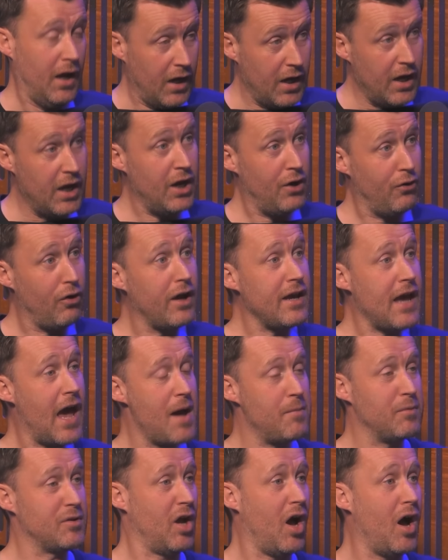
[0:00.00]
here I
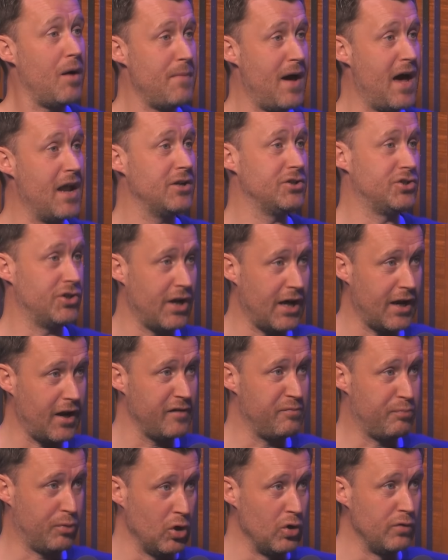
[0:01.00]
am, a top manager that
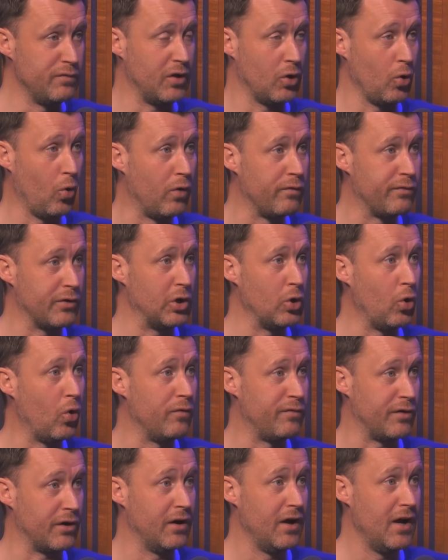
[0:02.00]
I've proved it over and
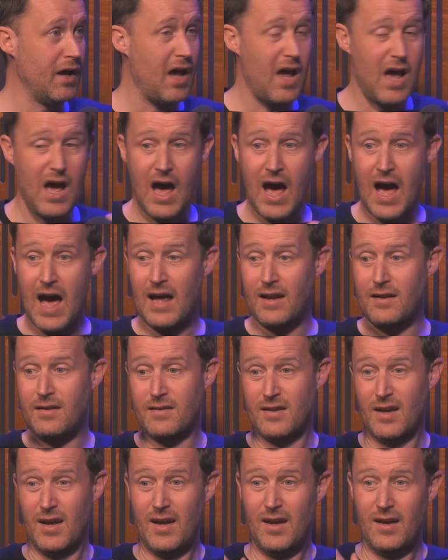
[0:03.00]
over,
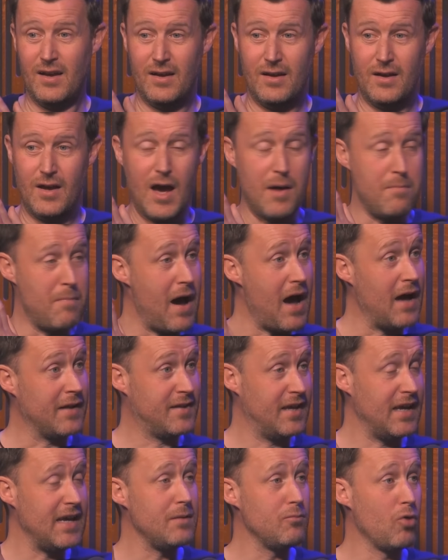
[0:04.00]
and a, ma- a
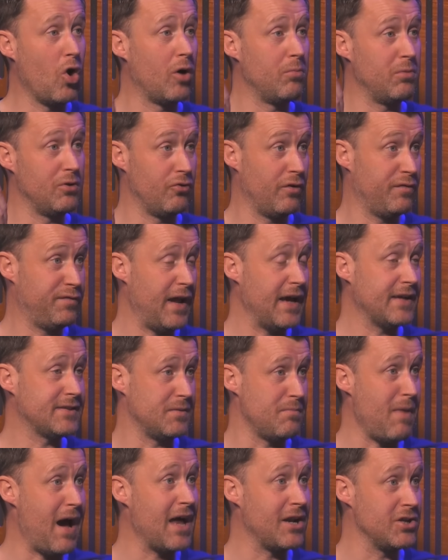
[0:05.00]
team normally
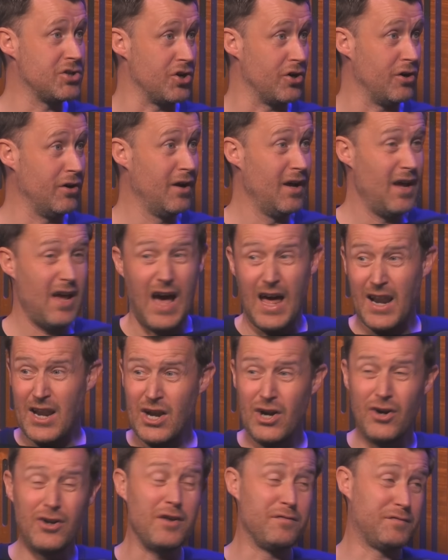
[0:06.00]
reflects a manager, and
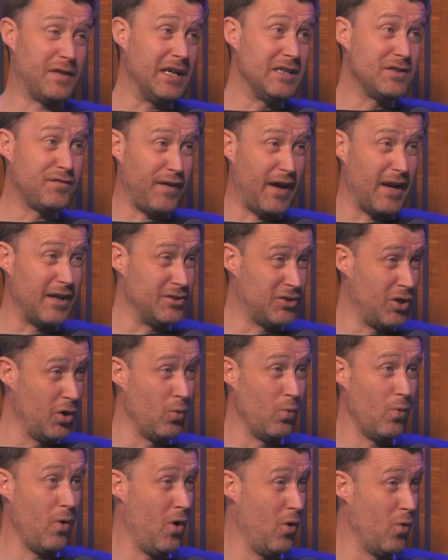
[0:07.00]
here you have these fellas
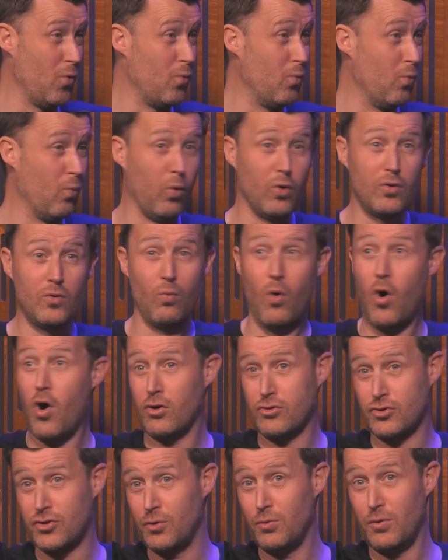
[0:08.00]
who who wouldn't
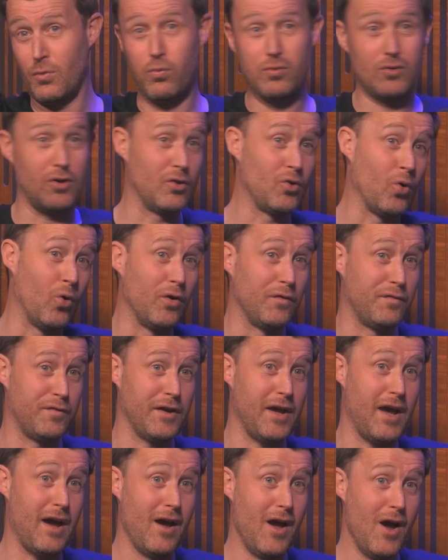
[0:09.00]
walk through the, the door
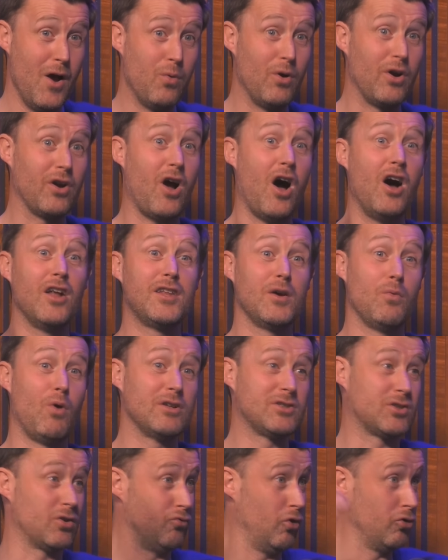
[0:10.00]
for you, where Conte
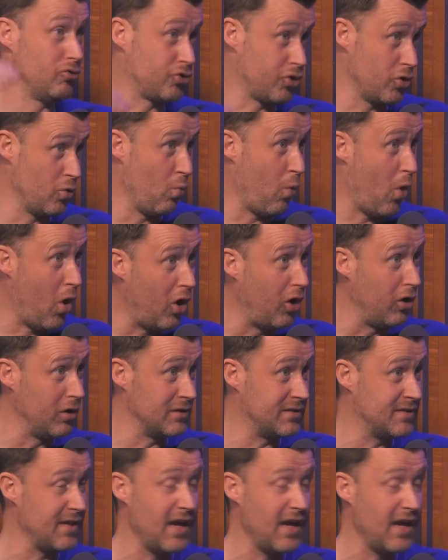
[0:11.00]
wants to run through walls